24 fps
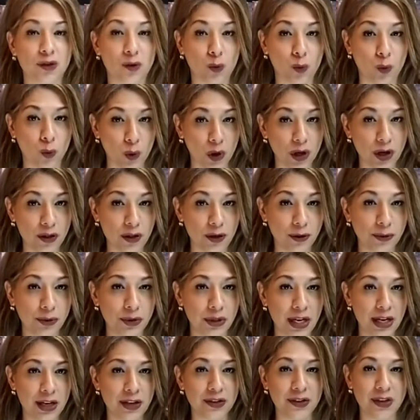What are those
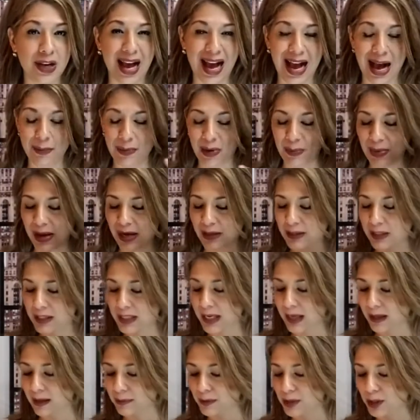things? I'm about to
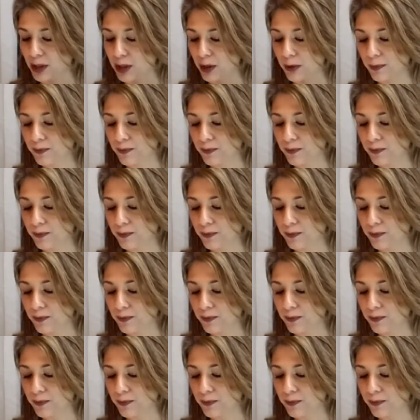tell them to you.